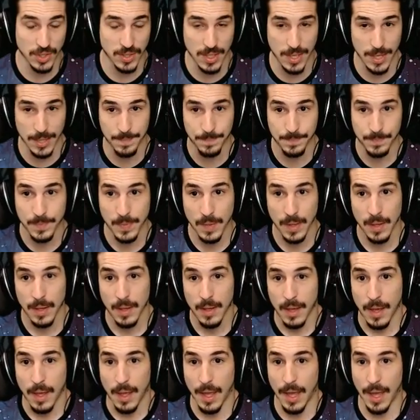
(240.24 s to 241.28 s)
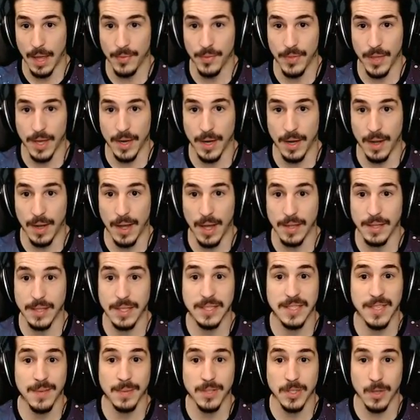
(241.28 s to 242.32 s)
should say. And then at
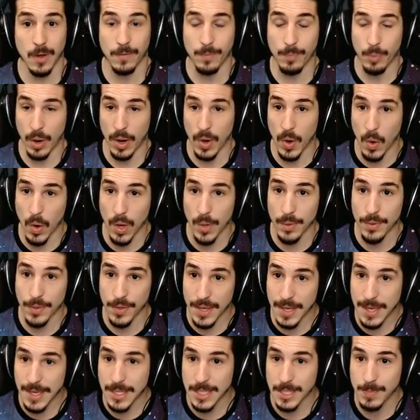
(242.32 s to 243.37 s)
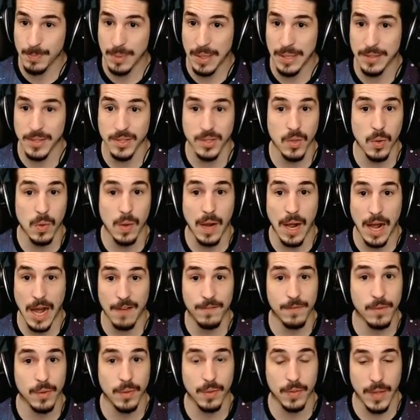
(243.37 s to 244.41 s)
least give myself priority with E-Speed. There's no
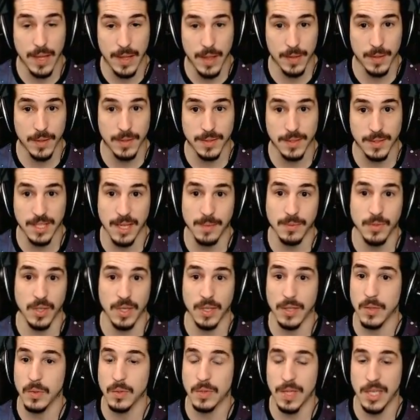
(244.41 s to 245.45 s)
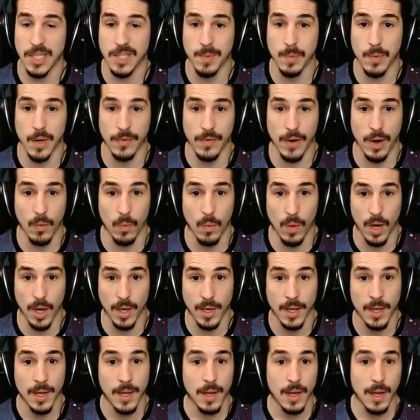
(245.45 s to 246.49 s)
conflict with Lele in this team, so I can use E-Speed whenever I
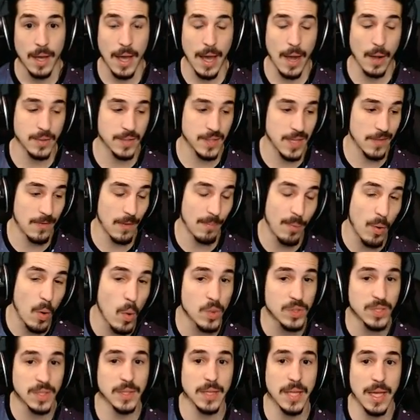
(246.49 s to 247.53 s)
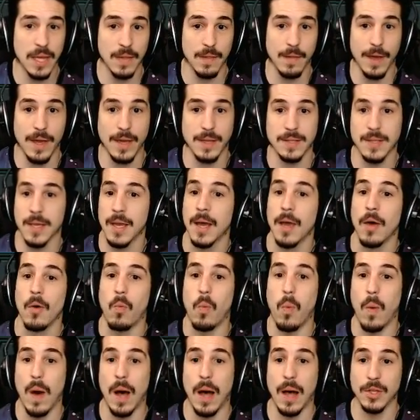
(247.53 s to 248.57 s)
want. Outside of opposing Lele's.
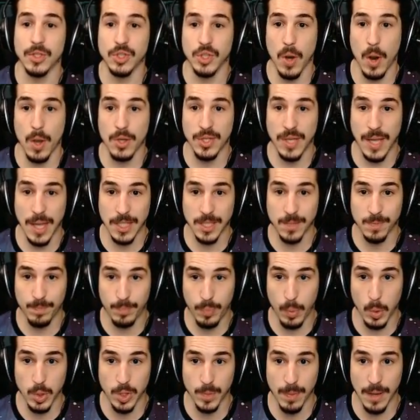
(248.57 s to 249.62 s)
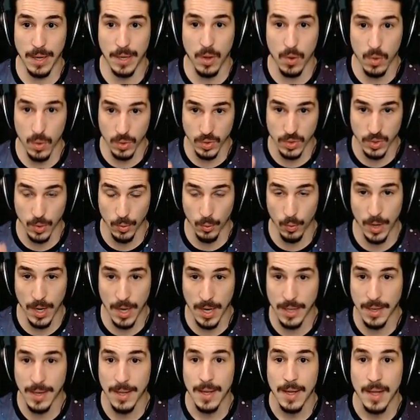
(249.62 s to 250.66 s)
Wild Charge gets boosted by Koko's
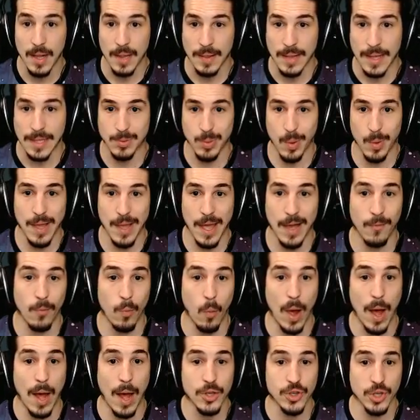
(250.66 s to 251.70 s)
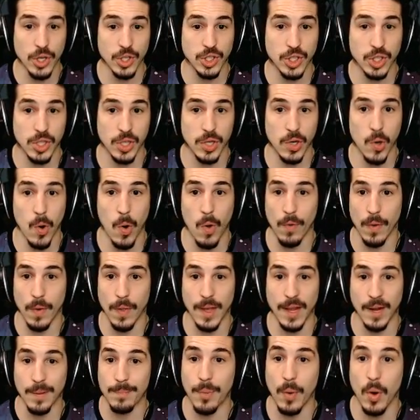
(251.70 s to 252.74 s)
terrain. That's why we have Wild Charge here over
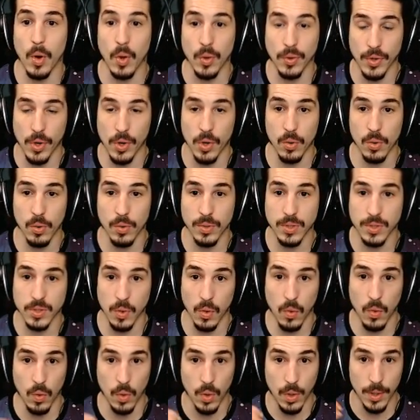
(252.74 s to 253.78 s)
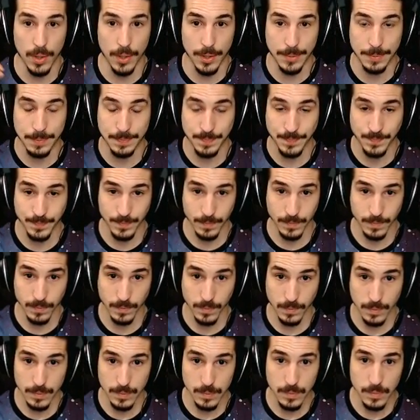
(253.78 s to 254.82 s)
like Bulldoze or
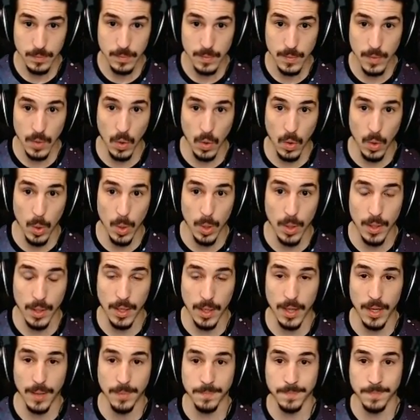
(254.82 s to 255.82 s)
Will-O-Wisp